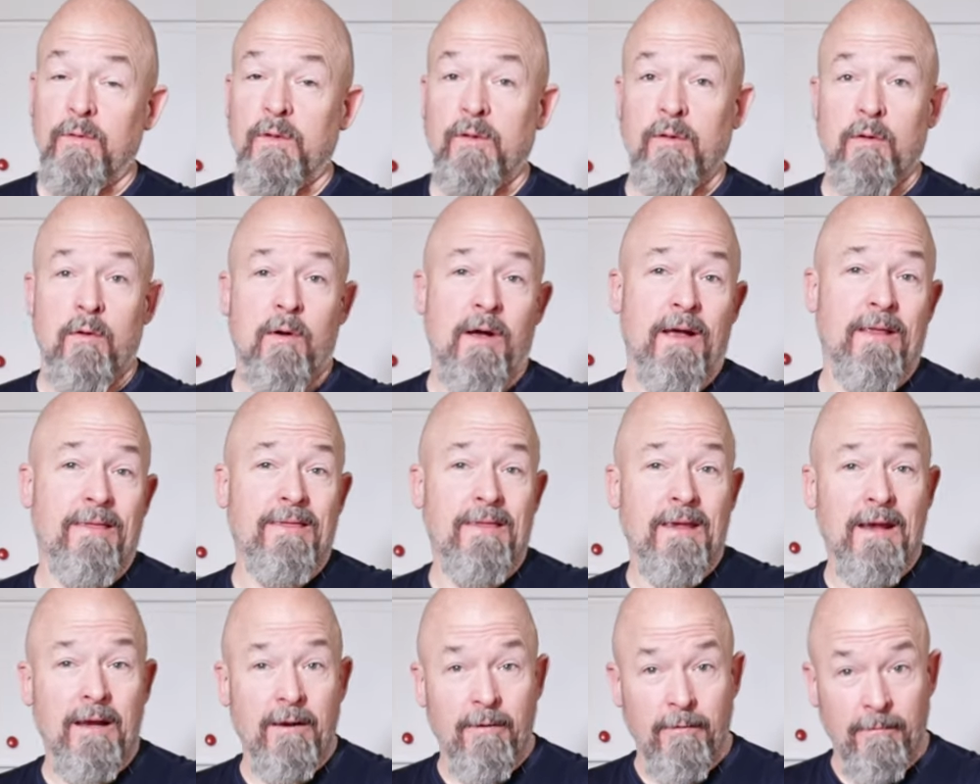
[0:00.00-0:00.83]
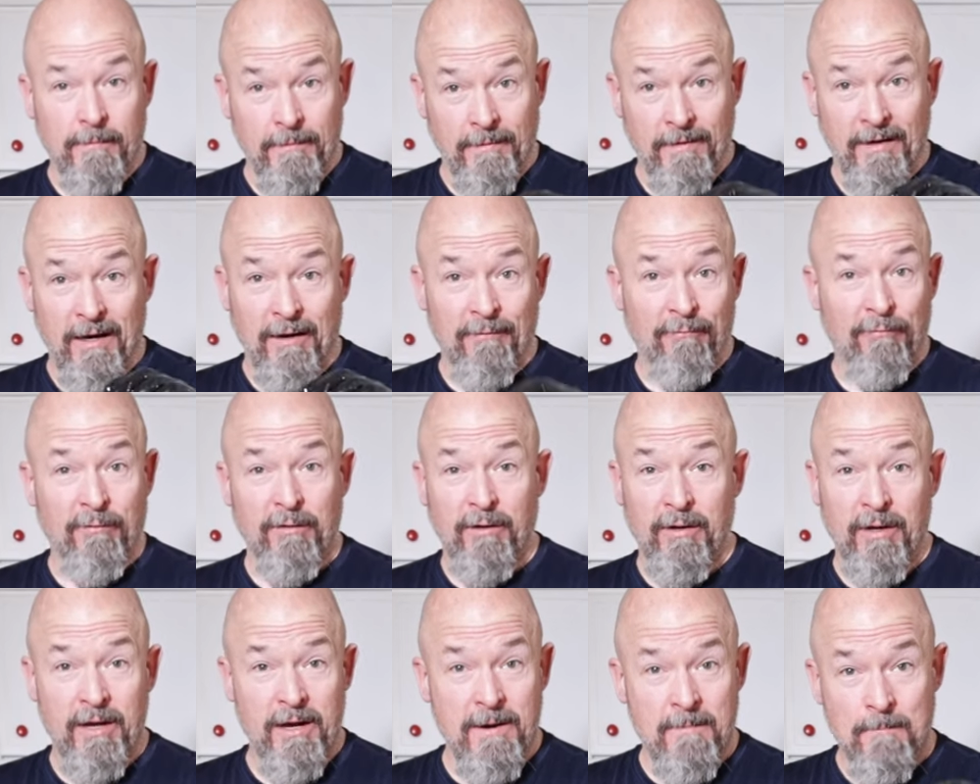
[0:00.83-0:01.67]
So I think
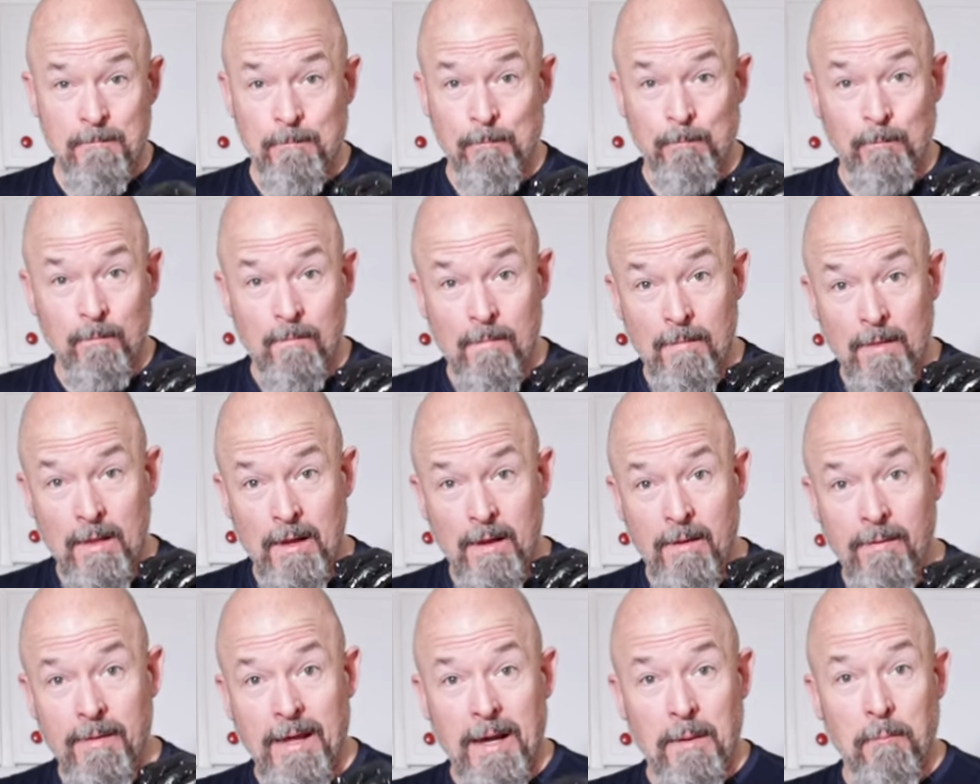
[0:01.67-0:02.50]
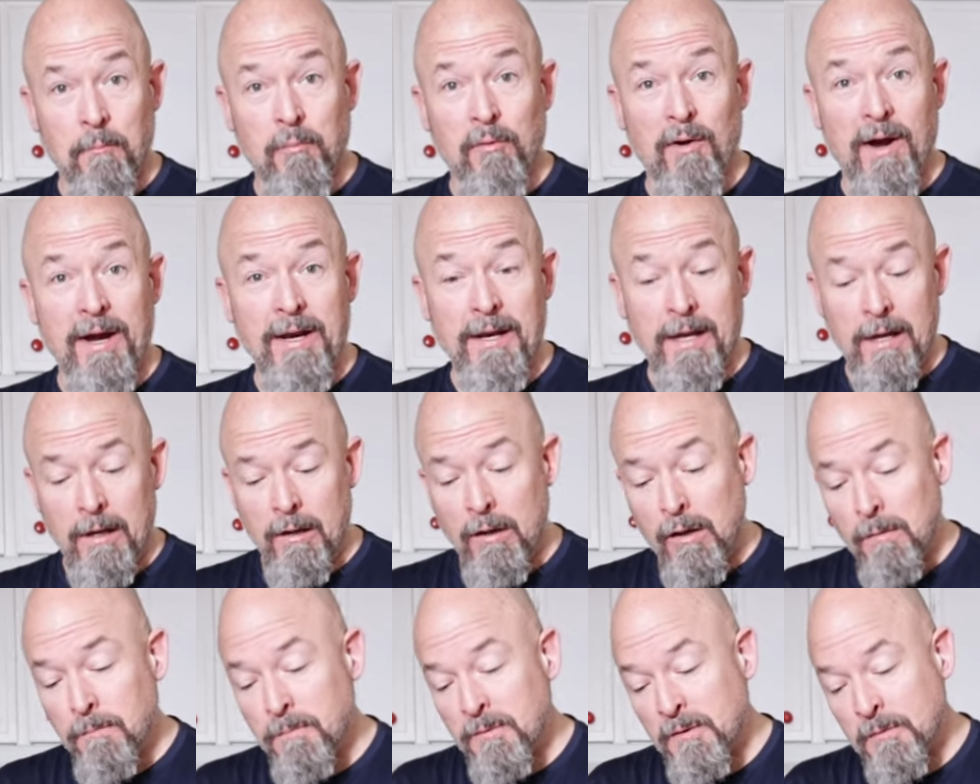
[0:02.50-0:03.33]
definitely that brine
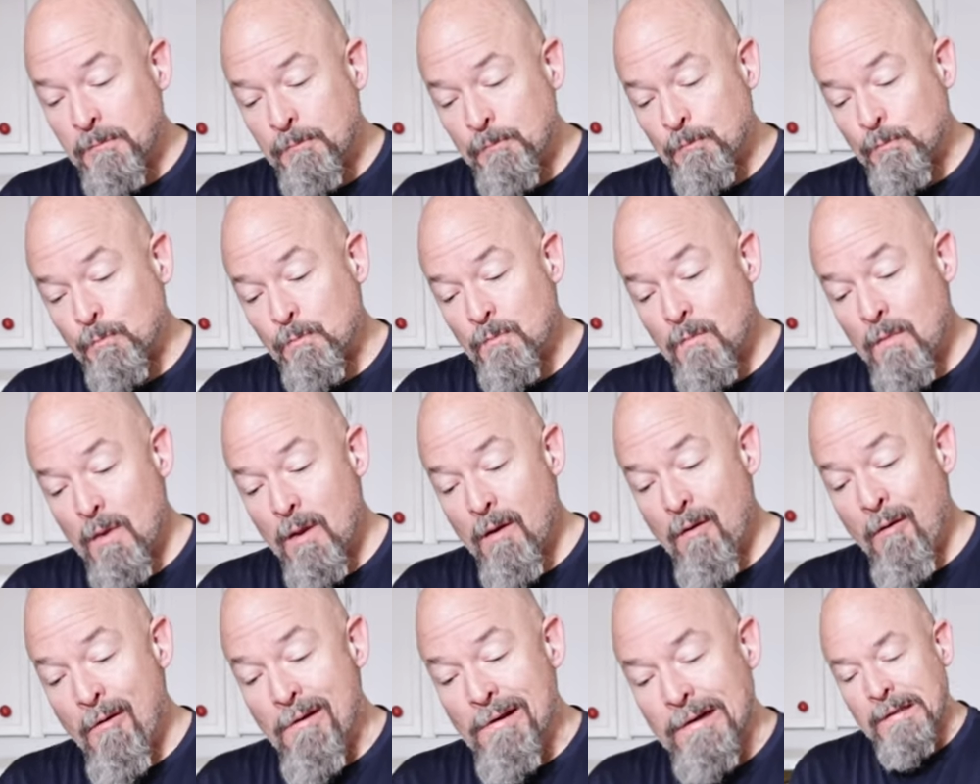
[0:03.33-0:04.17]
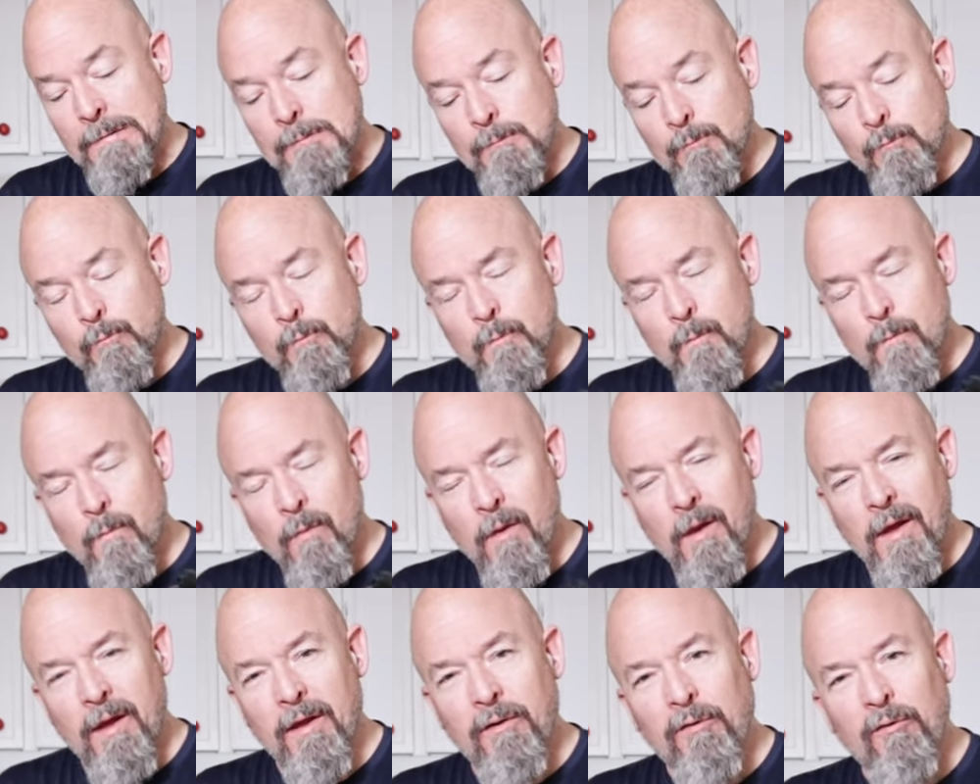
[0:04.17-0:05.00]
helped.
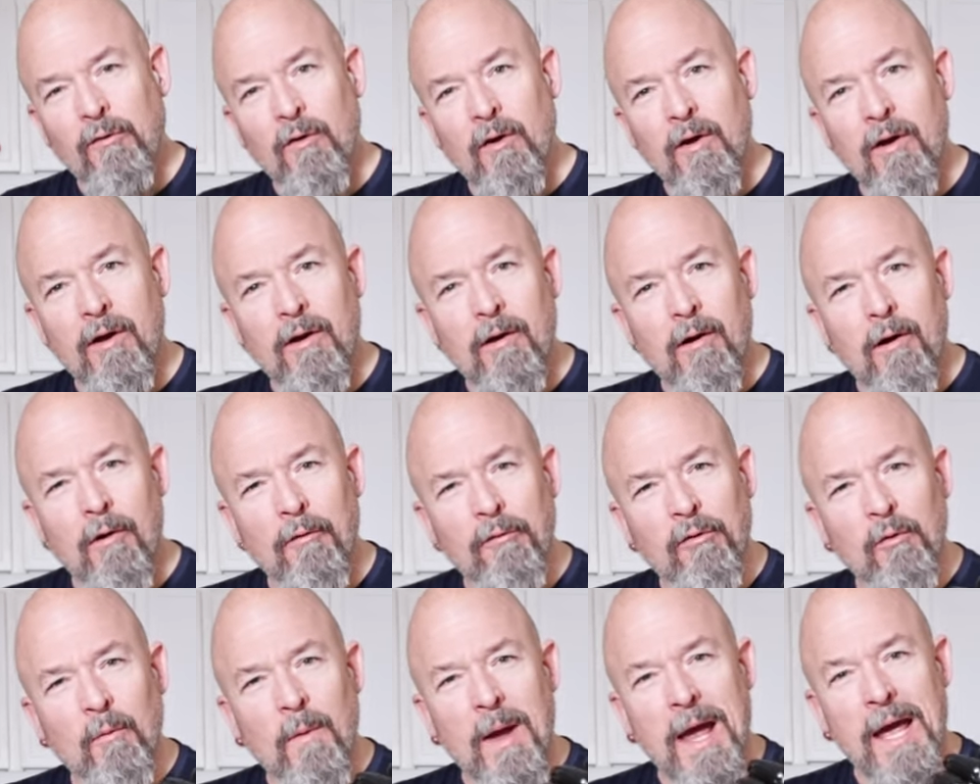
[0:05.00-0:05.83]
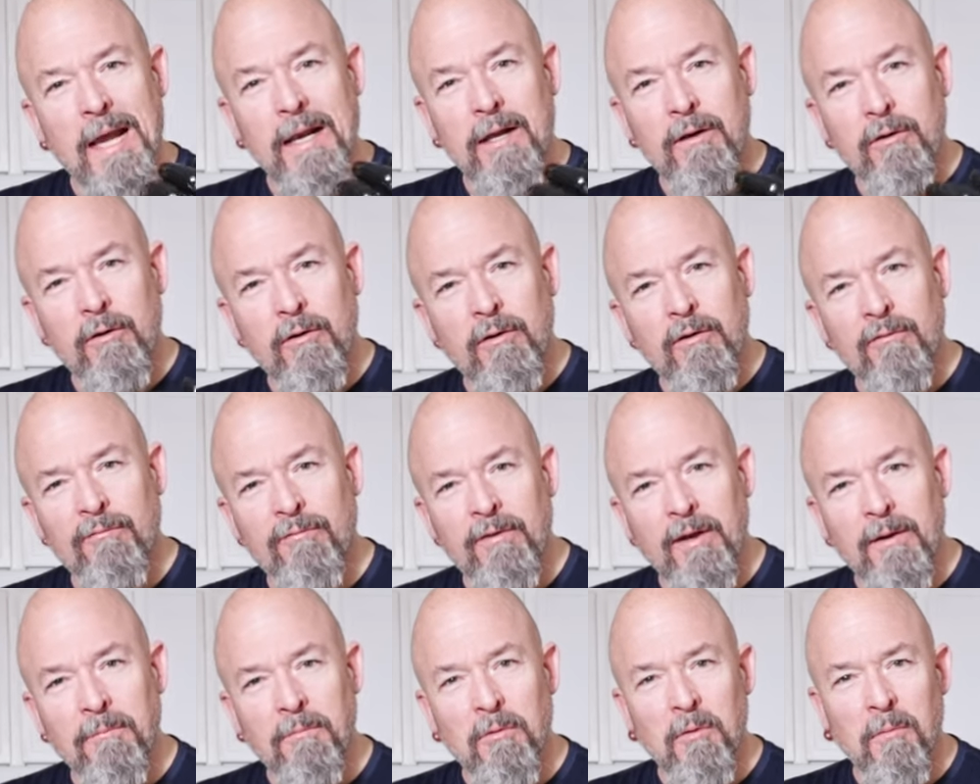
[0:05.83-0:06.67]
It's uh, also added to the
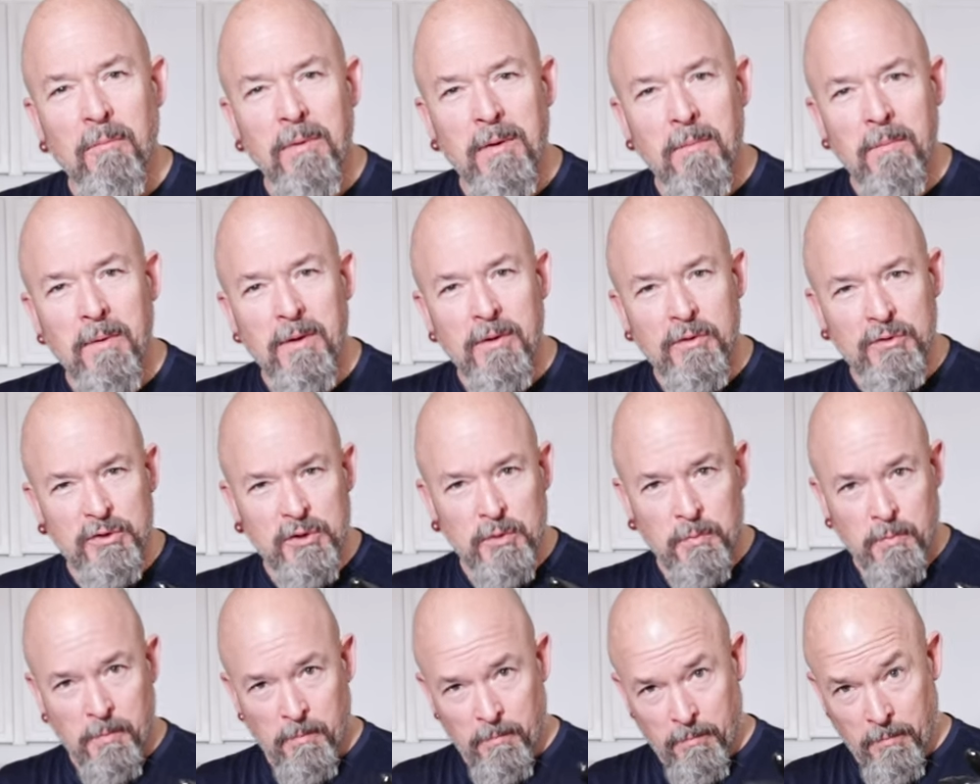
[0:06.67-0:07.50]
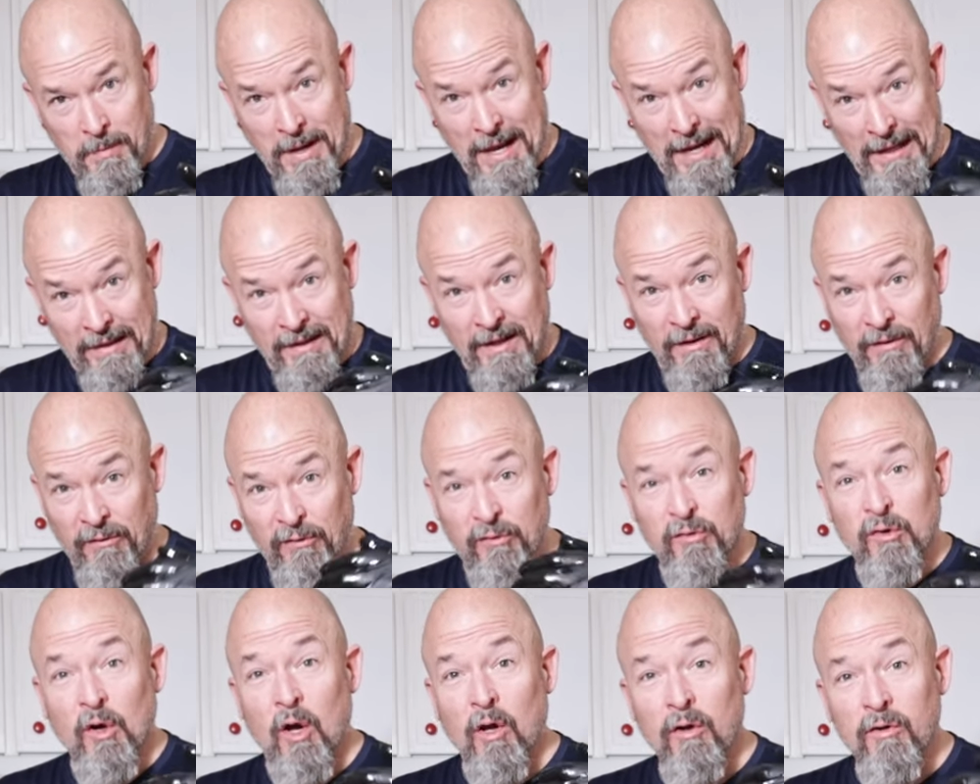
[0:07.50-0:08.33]
flavor a bit because you had that
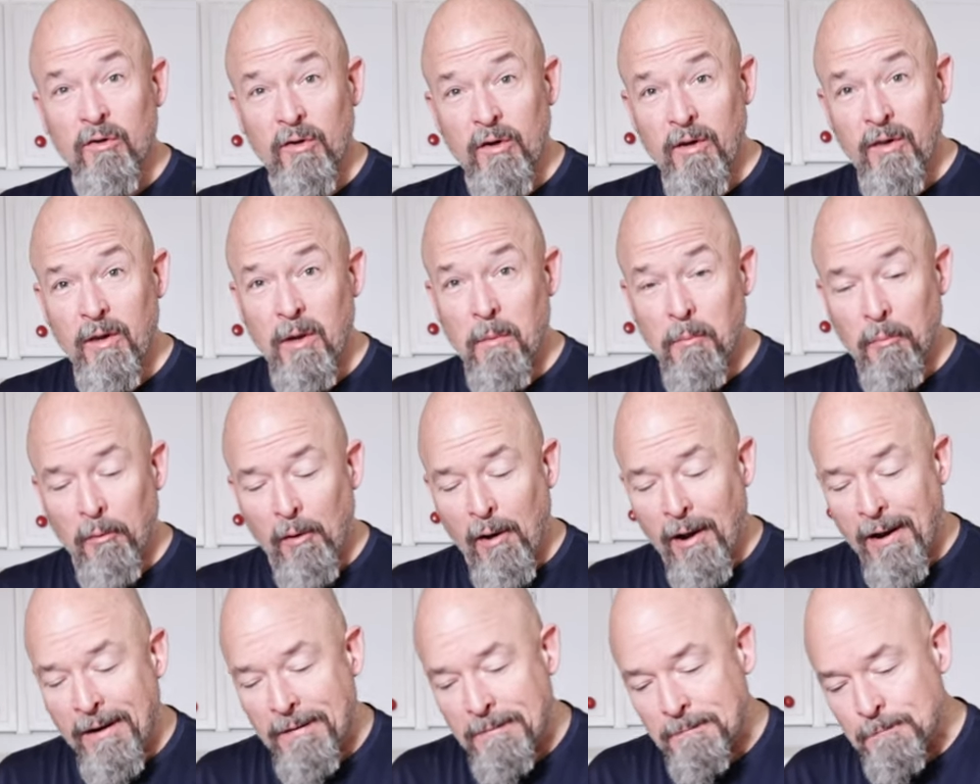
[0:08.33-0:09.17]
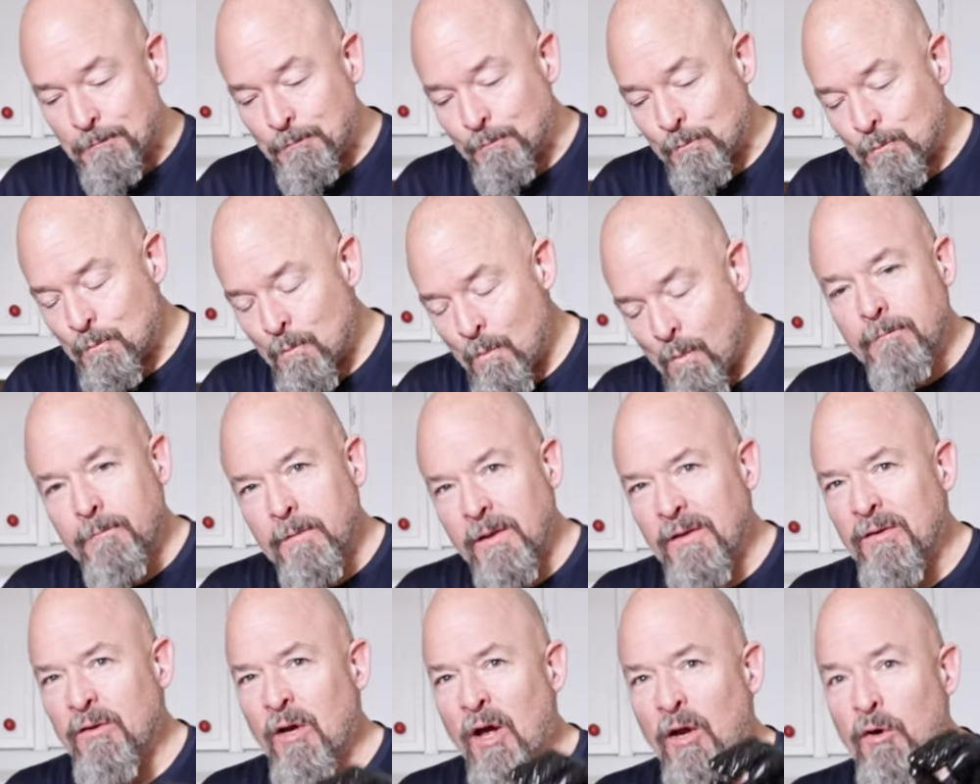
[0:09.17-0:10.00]
salt in the brine.
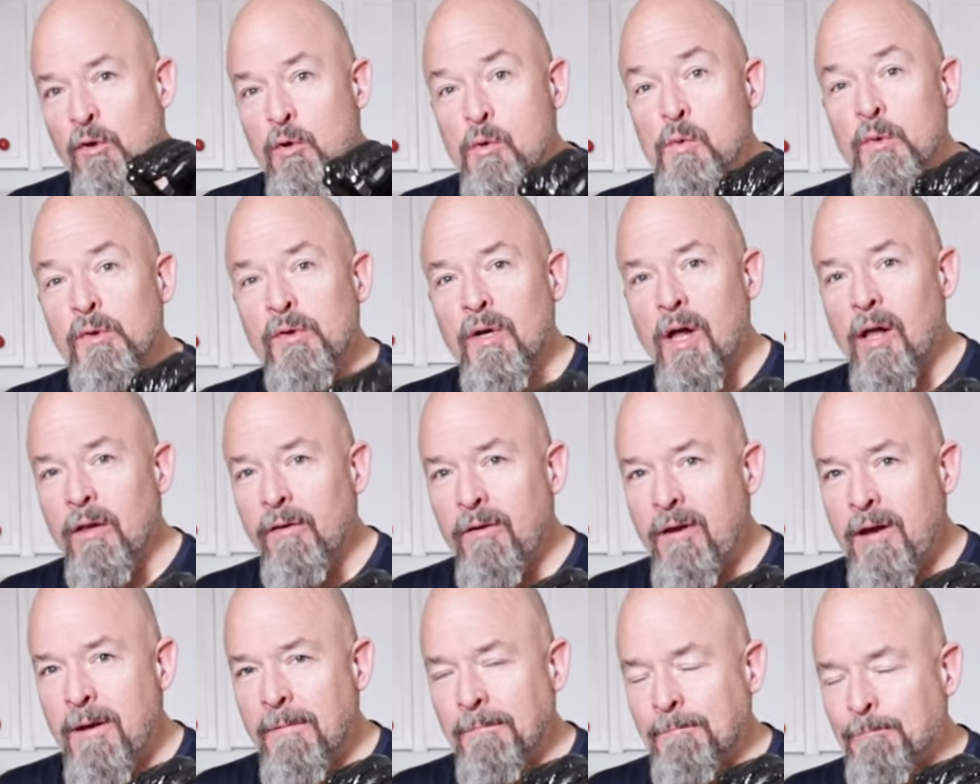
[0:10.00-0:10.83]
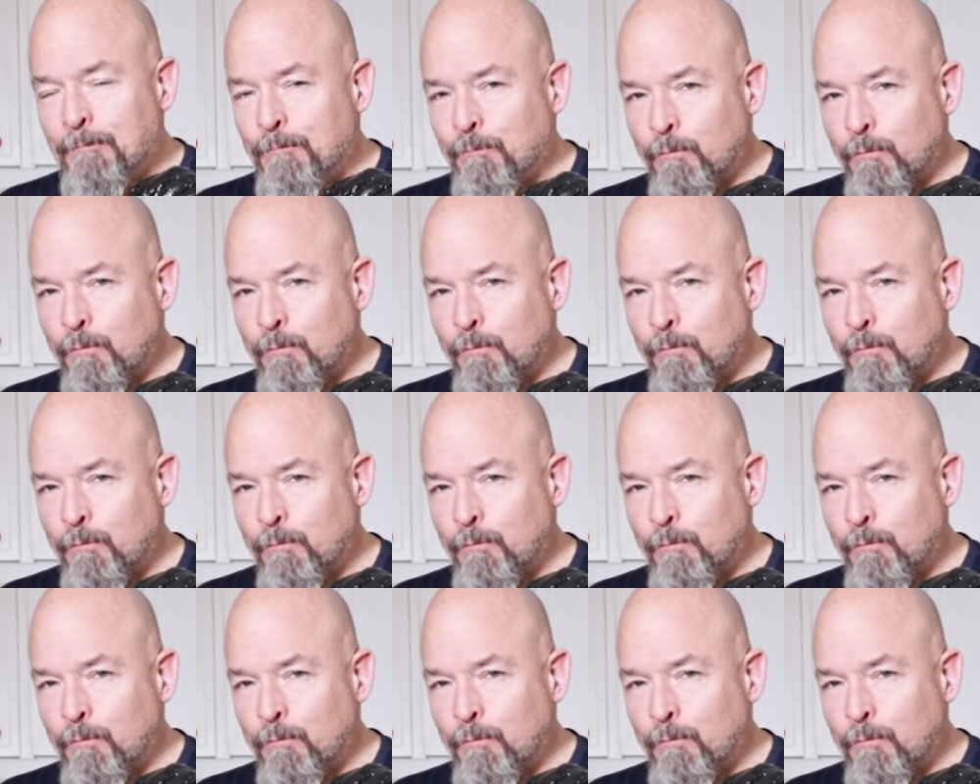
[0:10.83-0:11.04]
It's not too salty,